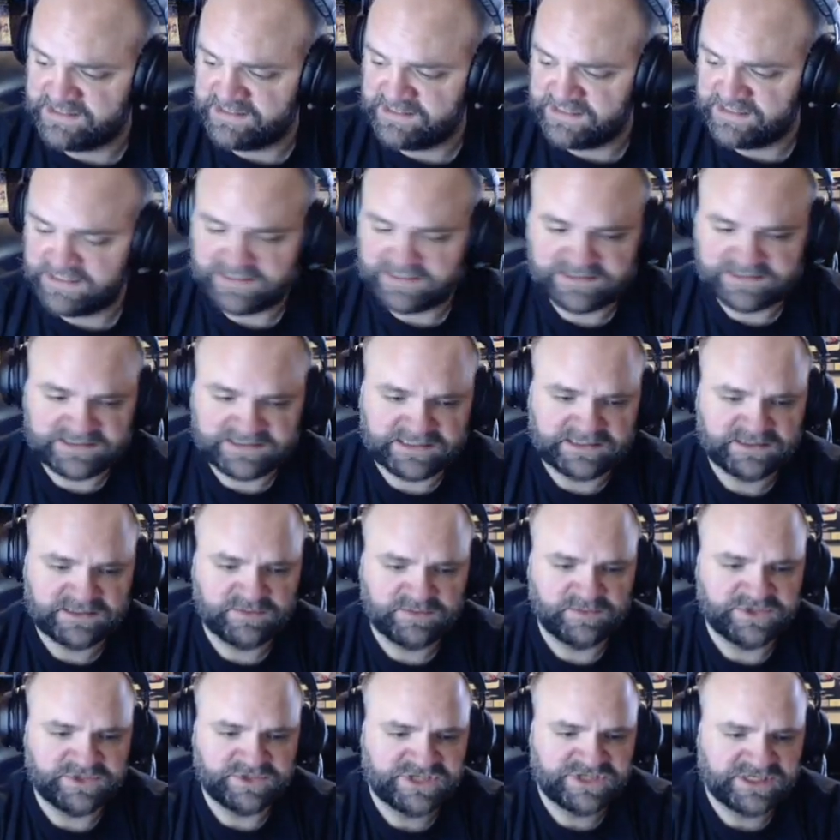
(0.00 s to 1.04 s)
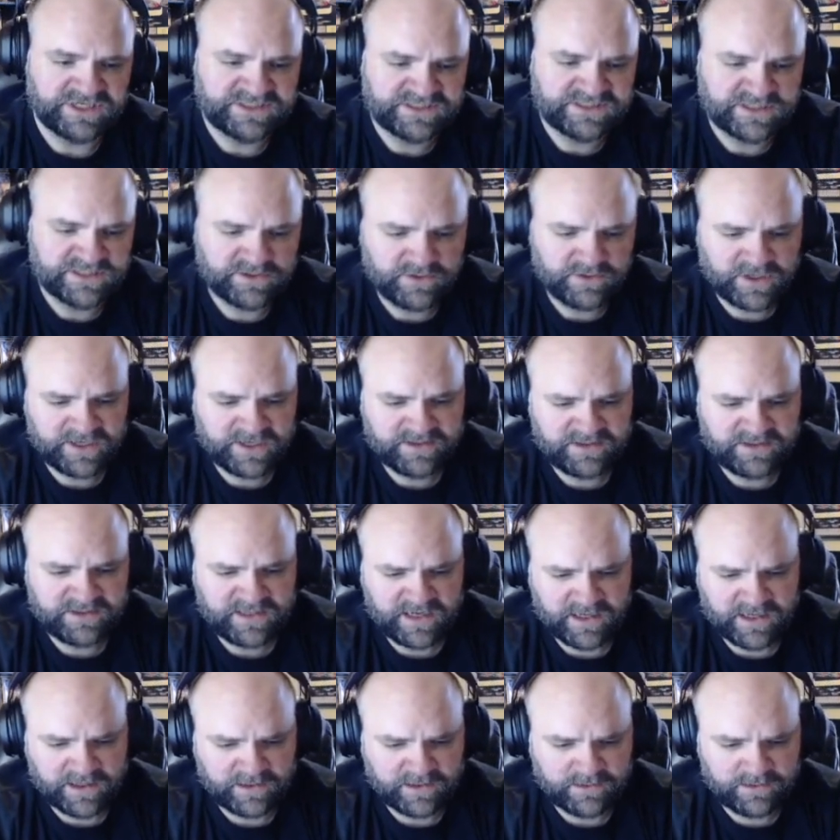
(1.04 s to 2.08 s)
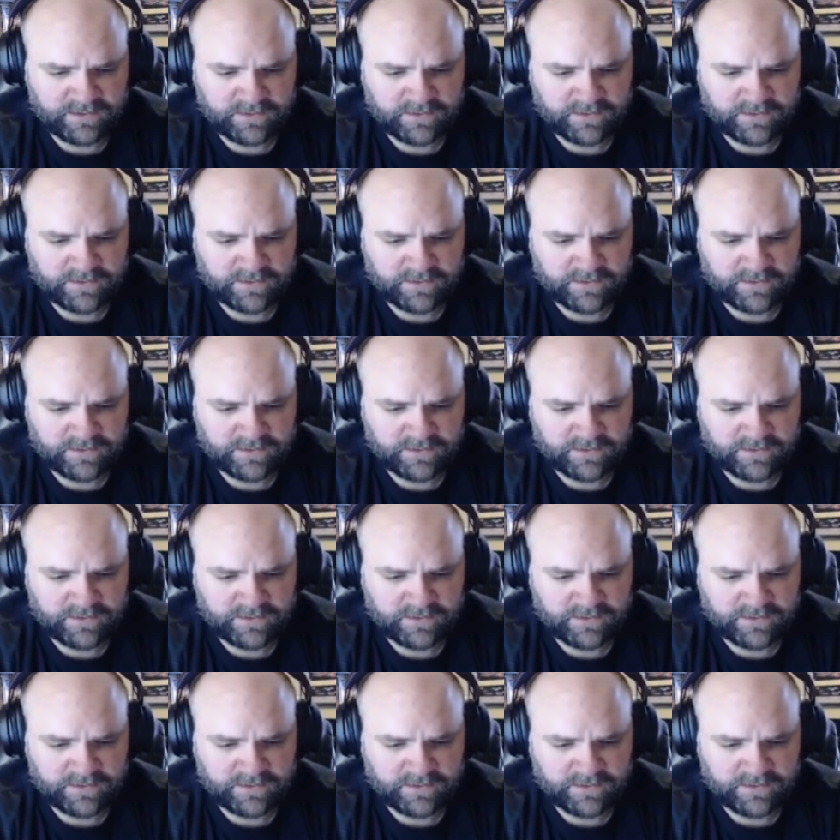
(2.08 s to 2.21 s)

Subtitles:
decent Majestic right there.